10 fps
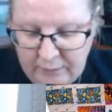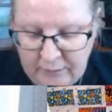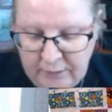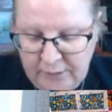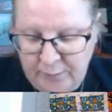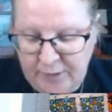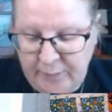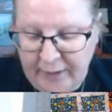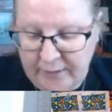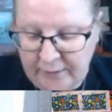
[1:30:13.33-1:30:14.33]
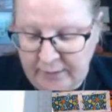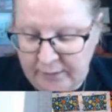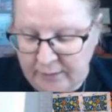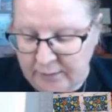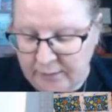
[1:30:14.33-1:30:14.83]
Husband's back a
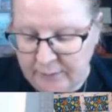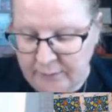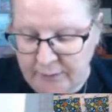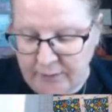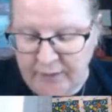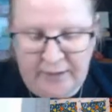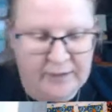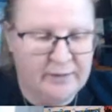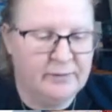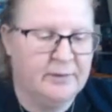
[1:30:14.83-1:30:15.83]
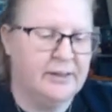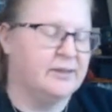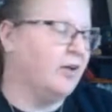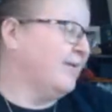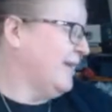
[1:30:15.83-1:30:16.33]
sentence. I think he's
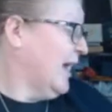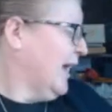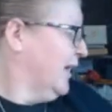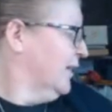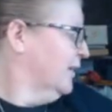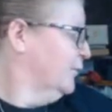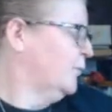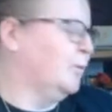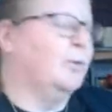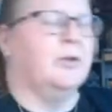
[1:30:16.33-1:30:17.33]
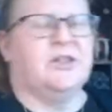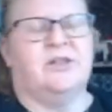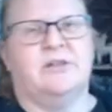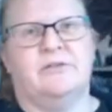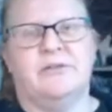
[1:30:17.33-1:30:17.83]
got lag. We watched a
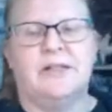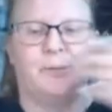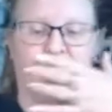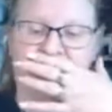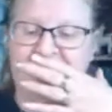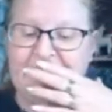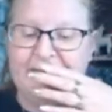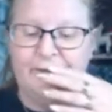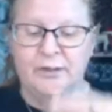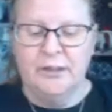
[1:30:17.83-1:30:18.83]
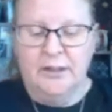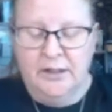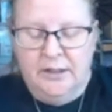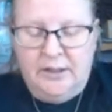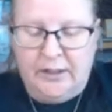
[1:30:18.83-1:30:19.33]
Facebook video
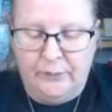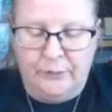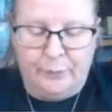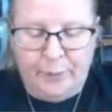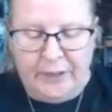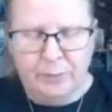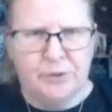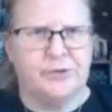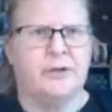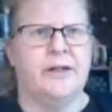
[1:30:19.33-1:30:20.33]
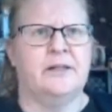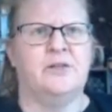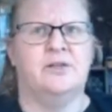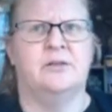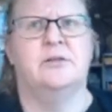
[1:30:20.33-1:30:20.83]
of people trying
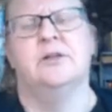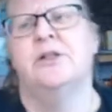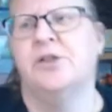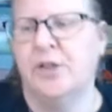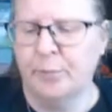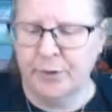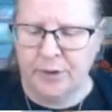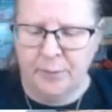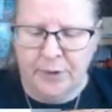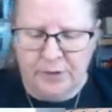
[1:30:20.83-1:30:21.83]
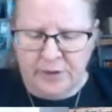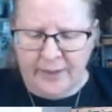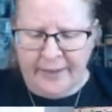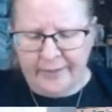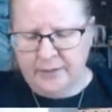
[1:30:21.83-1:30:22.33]
to interpret computer
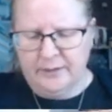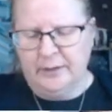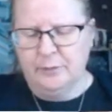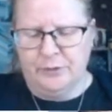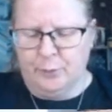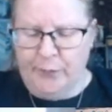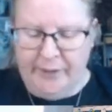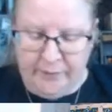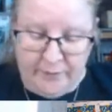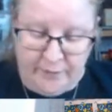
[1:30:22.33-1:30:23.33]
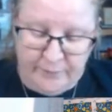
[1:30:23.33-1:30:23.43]
lag. That was weird.